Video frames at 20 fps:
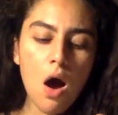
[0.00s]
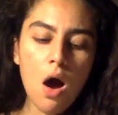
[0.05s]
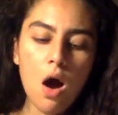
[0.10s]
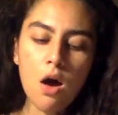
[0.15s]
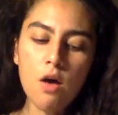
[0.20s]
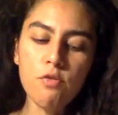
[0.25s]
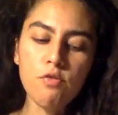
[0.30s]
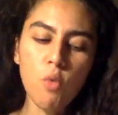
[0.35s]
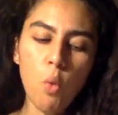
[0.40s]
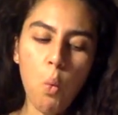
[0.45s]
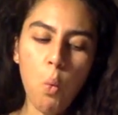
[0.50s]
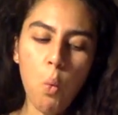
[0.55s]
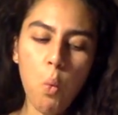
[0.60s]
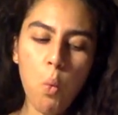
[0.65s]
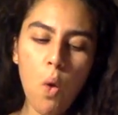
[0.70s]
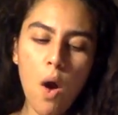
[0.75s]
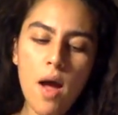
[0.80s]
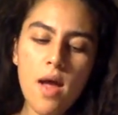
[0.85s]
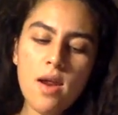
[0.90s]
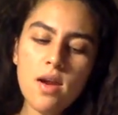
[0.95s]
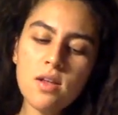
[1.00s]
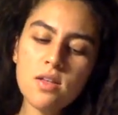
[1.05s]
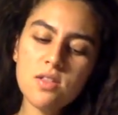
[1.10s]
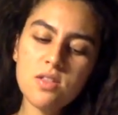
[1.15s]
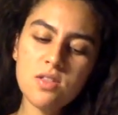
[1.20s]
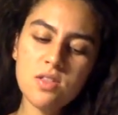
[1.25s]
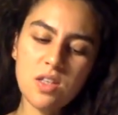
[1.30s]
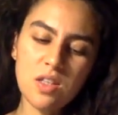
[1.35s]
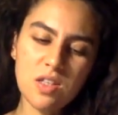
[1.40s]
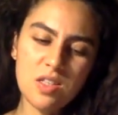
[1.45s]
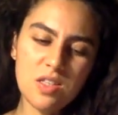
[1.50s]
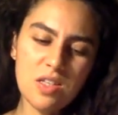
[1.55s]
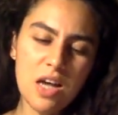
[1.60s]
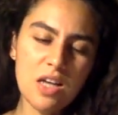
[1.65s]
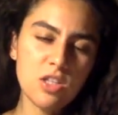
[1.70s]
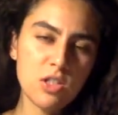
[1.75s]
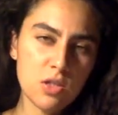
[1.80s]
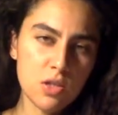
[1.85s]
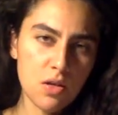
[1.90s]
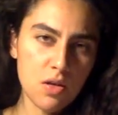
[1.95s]
of what
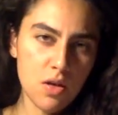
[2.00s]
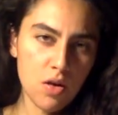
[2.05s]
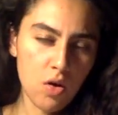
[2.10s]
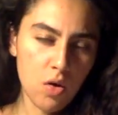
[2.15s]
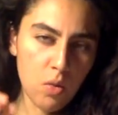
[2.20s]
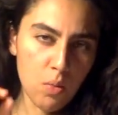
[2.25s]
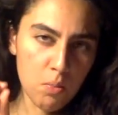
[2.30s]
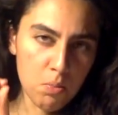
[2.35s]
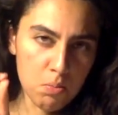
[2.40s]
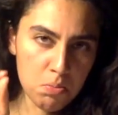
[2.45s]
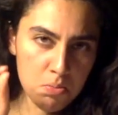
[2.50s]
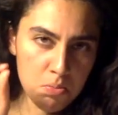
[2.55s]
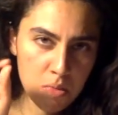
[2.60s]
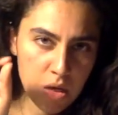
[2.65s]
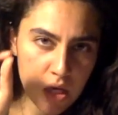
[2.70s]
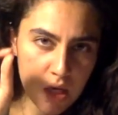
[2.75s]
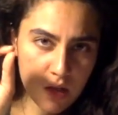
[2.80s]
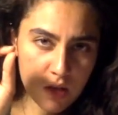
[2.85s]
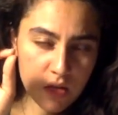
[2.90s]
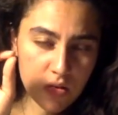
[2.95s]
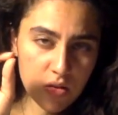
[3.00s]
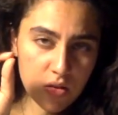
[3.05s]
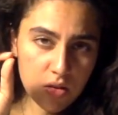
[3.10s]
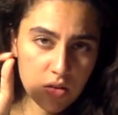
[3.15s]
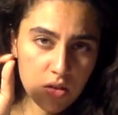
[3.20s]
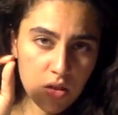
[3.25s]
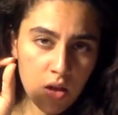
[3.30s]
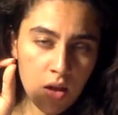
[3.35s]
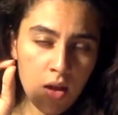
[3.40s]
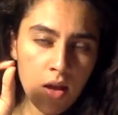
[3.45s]
success means